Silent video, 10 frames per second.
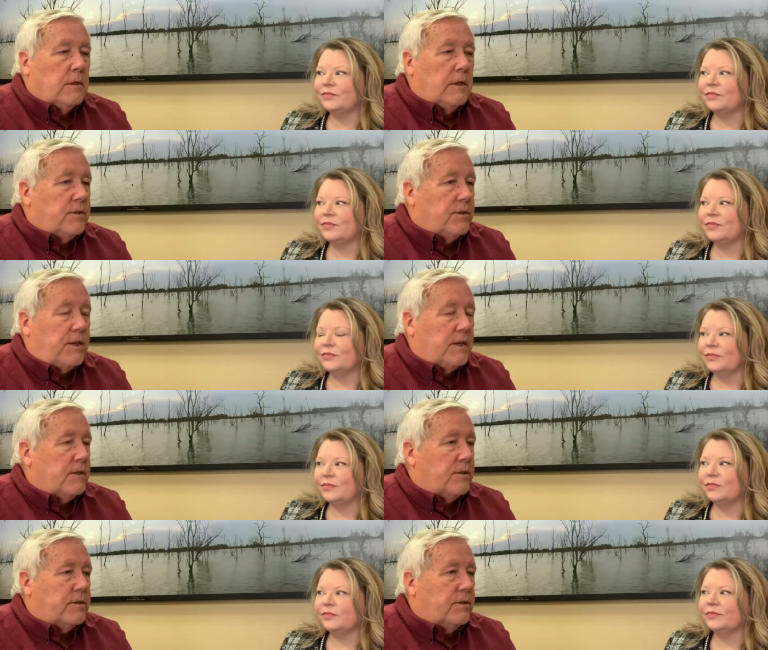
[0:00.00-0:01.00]
Speaker 1: It's
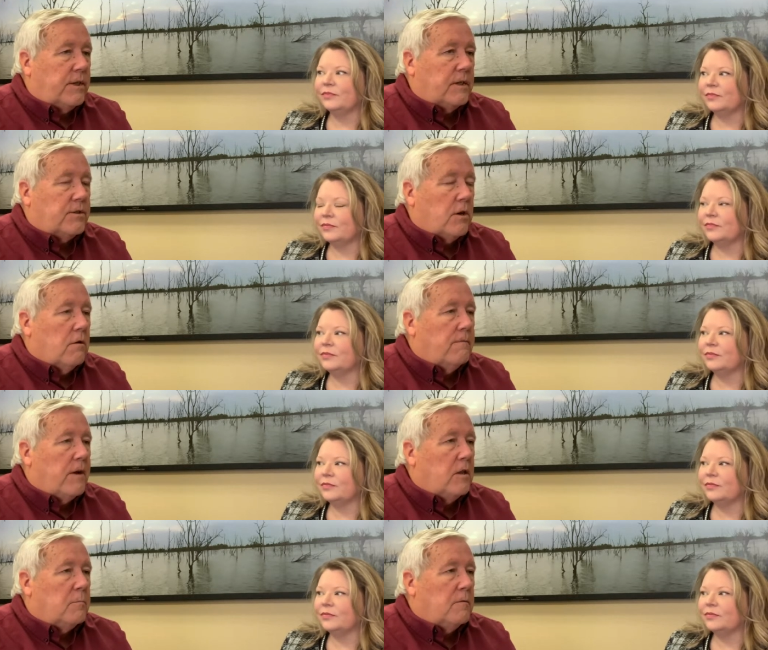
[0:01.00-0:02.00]
tickets are
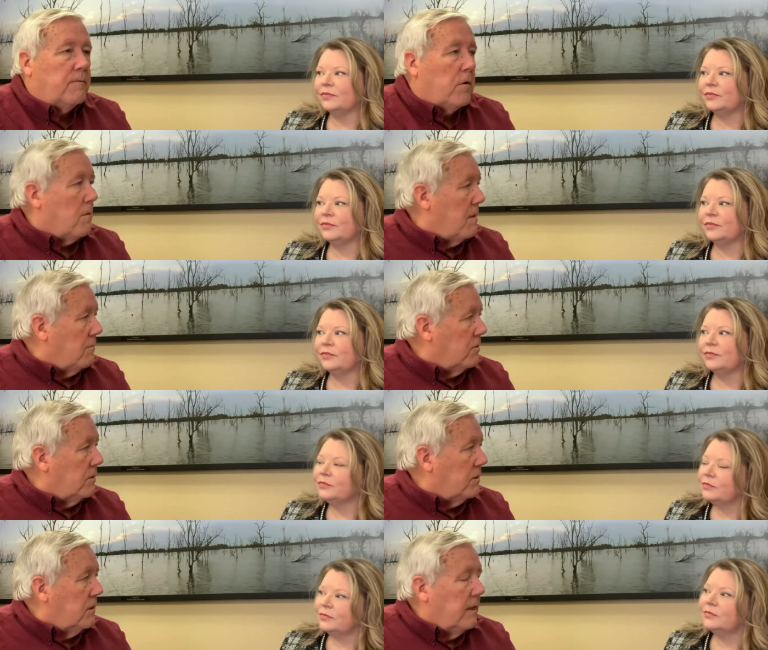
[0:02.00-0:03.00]
available for our
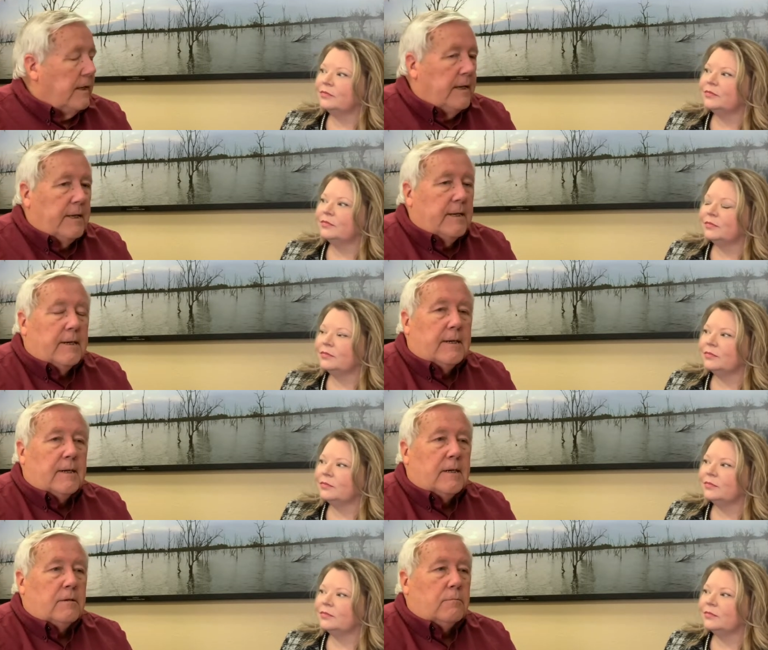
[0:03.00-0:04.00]
members.
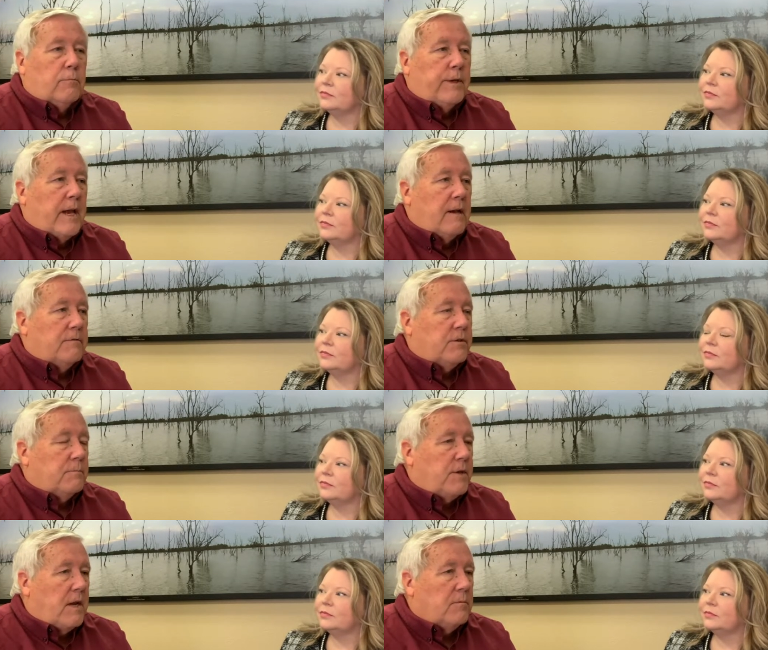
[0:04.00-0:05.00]
We have
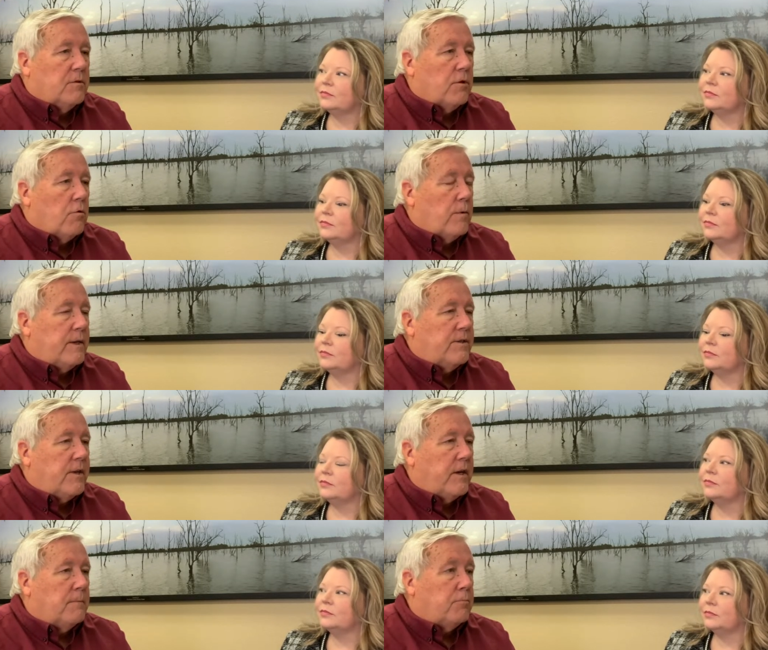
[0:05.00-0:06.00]
some tables already
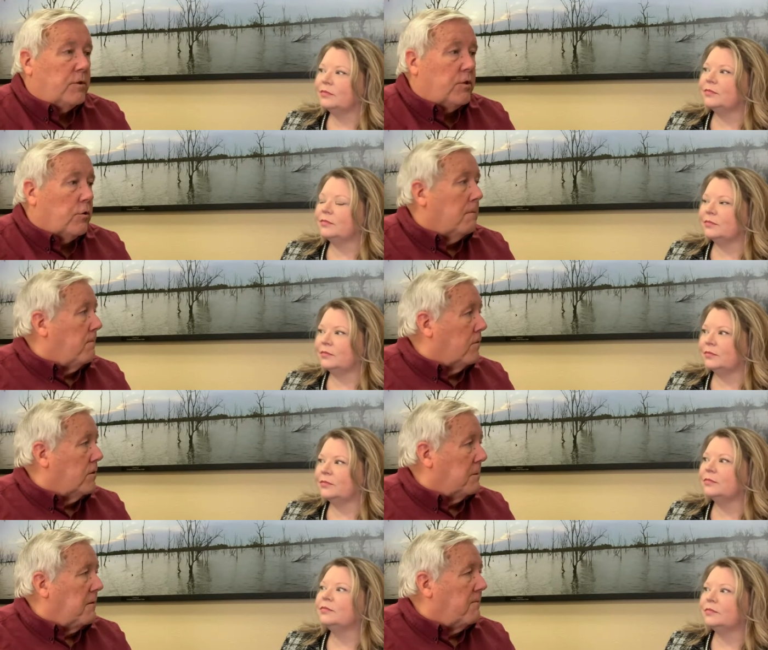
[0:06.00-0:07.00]
set up, reserved
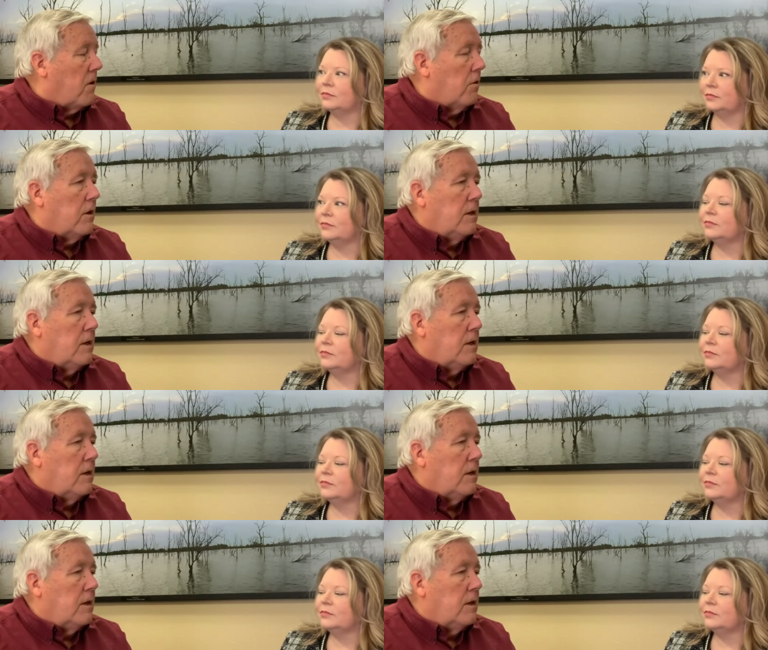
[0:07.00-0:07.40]
for some of our